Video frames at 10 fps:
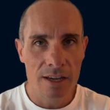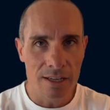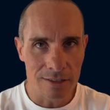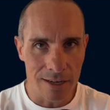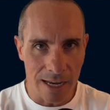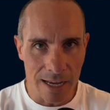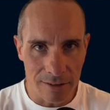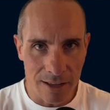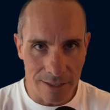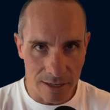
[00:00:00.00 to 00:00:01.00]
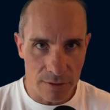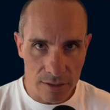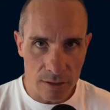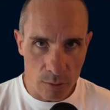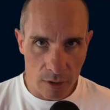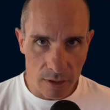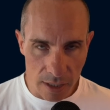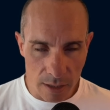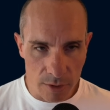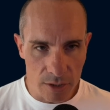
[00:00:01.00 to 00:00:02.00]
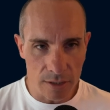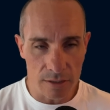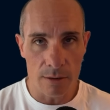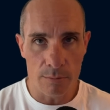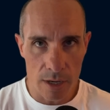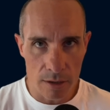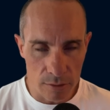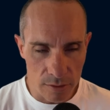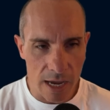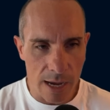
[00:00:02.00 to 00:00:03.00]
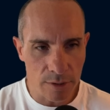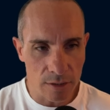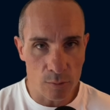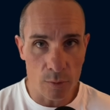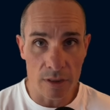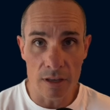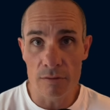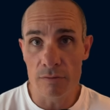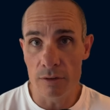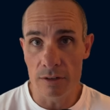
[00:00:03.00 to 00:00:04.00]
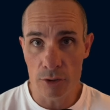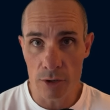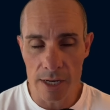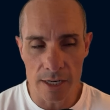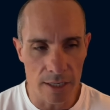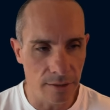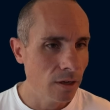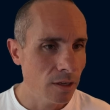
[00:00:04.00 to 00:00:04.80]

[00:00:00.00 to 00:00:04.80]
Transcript: It's gonna analyze every single one of the images and pair those captions with it for the training.